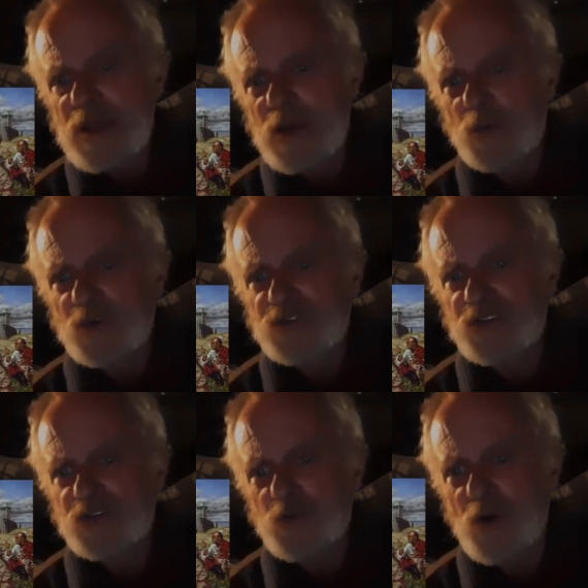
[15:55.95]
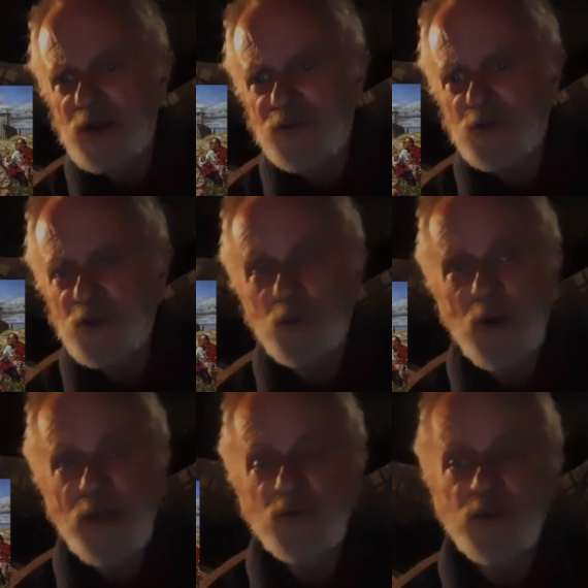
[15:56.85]
It was destroyed after the
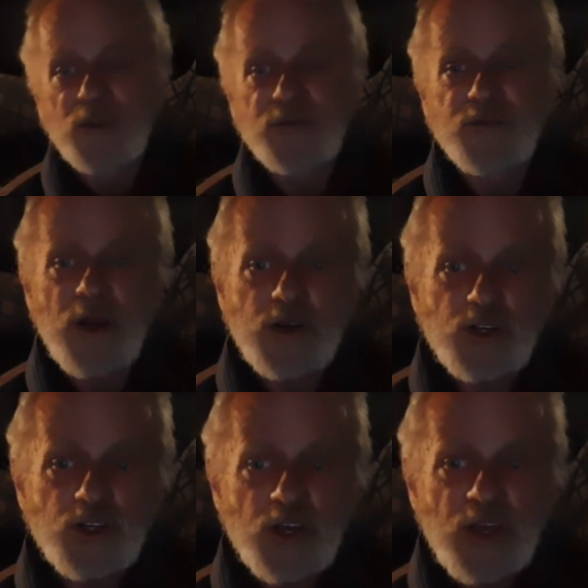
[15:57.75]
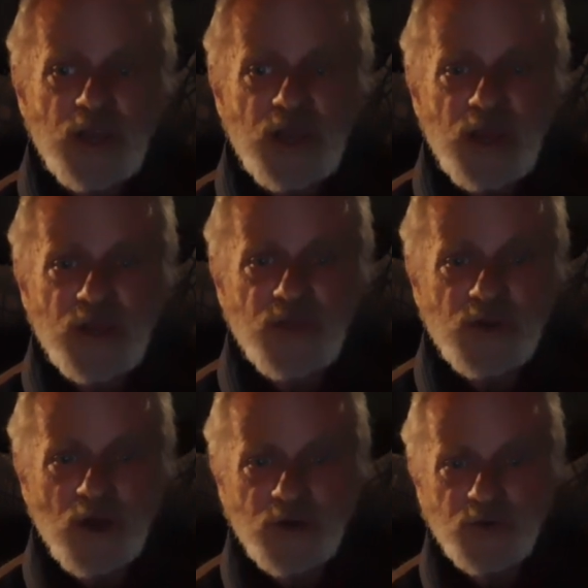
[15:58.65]
arrival of the French in the
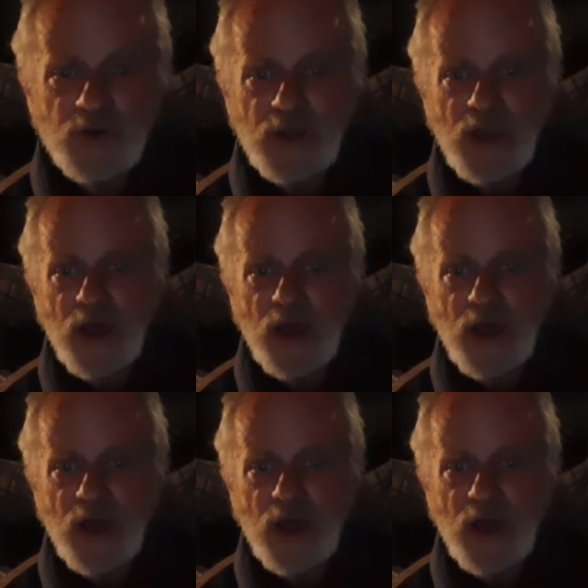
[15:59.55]
country,